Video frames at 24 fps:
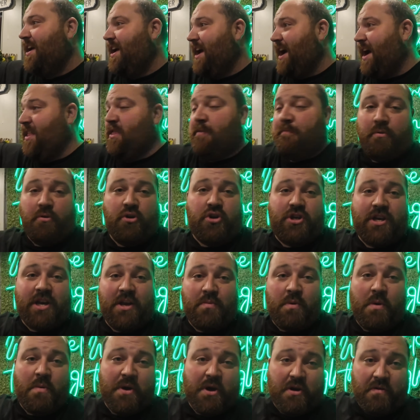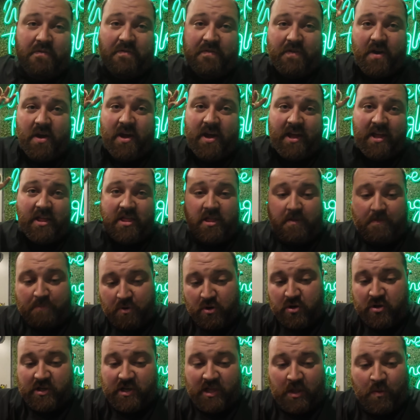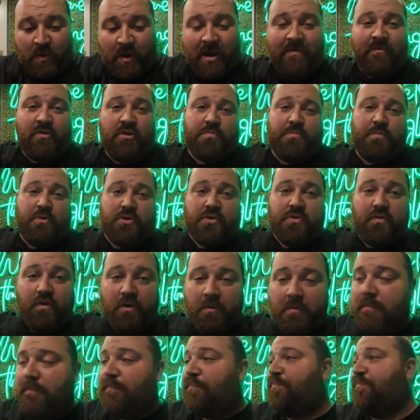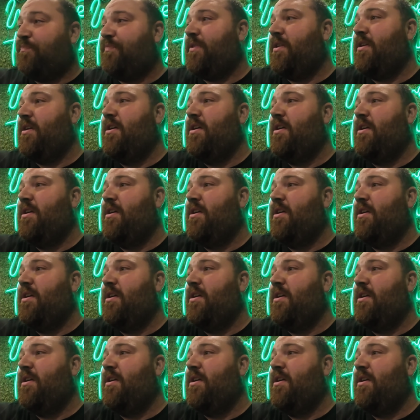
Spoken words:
at the bus shed where we're converting the bus at the White Rose Bus Group, and